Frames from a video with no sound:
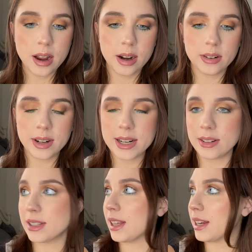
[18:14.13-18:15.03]
Alright, now
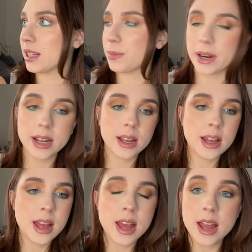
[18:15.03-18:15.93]
setting spray,
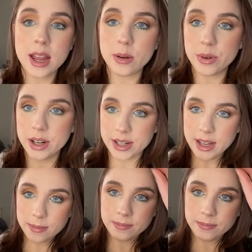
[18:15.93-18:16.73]
and we are done.